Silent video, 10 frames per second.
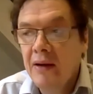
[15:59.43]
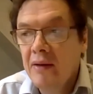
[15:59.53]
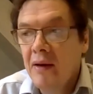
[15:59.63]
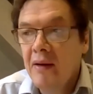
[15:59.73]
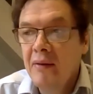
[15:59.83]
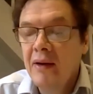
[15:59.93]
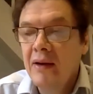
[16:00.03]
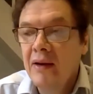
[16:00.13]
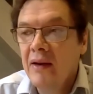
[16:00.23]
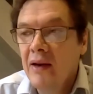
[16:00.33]
So
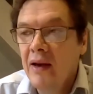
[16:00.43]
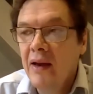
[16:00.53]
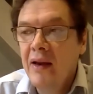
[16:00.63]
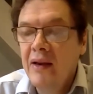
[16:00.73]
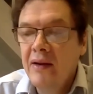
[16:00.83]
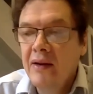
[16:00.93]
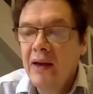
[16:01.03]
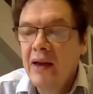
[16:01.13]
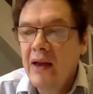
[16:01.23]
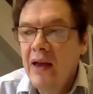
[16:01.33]

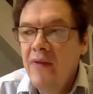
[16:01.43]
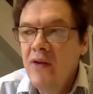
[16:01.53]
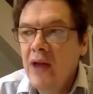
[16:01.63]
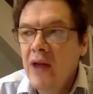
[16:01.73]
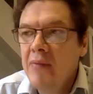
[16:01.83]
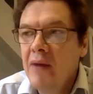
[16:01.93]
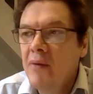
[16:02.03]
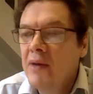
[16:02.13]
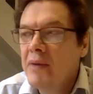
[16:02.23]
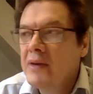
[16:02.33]
if you
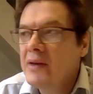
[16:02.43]
came up